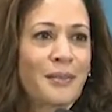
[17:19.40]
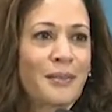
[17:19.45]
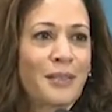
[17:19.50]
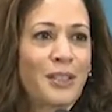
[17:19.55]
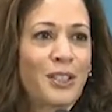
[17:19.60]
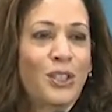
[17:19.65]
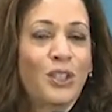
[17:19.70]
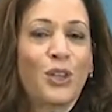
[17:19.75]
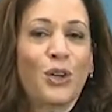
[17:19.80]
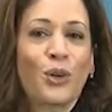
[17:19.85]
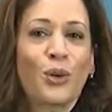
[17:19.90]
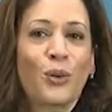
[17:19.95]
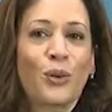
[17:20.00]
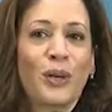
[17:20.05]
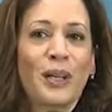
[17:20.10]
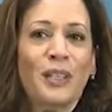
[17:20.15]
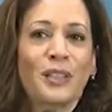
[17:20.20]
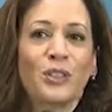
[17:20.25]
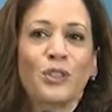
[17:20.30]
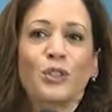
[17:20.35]
To know,
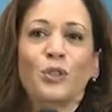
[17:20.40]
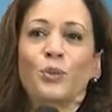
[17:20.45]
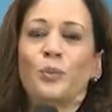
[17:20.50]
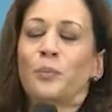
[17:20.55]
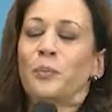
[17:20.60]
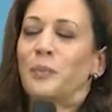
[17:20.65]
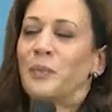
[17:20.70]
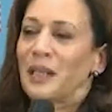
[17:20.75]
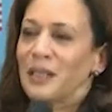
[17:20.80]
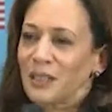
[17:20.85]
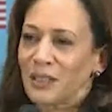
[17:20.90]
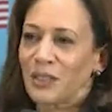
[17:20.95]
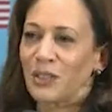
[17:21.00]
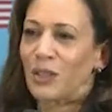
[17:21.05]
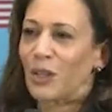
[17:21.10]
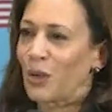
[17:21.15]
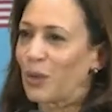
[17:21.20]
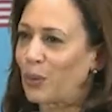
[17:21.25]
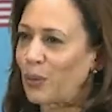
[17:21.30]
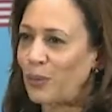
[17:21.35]
as you must
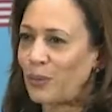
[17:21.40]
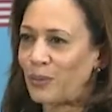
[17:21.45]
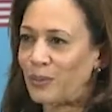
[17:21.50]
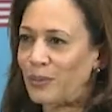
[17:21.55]
know,